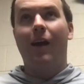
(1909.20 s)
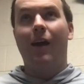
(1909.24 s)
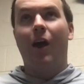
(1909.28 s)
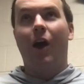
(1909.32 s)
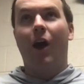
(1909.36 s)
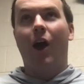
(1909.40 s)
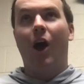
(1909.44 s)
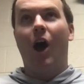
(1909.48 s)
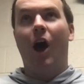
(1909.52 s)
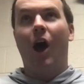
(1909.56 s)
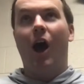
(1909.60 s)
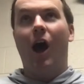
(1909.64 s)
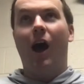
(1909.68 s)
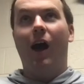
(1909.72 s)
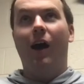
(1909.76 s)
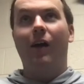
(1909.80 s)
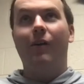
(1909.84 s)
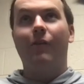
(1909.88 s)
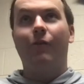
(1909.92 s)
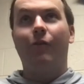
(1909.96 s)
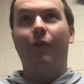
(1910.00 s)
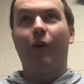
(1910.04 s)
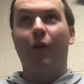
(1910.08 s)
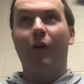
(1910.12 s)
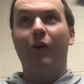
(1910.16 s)

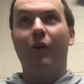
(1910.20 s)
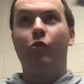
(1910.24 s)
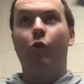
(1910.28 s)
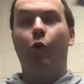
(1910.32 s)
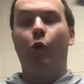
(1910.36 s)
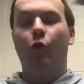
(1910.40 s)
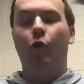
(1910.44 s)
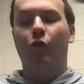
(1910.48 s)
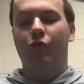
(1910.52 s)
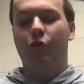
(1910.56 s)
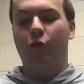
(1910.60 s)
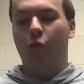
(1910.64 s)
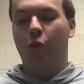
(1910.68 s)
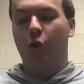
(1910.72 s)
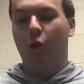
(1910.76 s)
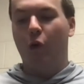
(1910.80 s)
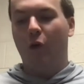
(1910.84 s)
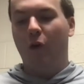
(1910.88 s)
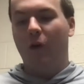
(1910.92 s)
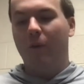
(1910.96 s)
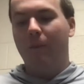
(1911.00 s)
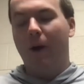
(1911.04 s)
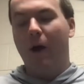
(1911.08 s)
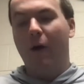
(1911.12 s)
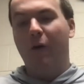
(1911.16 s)
Very cool to
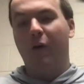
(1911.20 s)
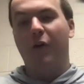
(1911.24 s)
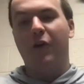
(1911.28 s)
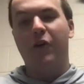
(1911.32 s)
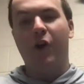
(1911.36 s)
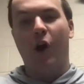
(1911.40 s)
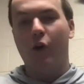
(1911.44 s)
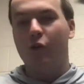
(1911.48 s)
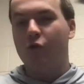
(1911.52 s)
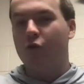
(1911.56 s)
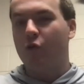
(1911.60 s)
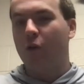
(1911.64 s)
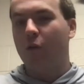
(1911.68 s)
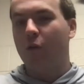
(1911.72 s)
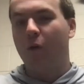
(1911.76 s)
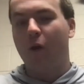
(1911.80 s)
learn about your country.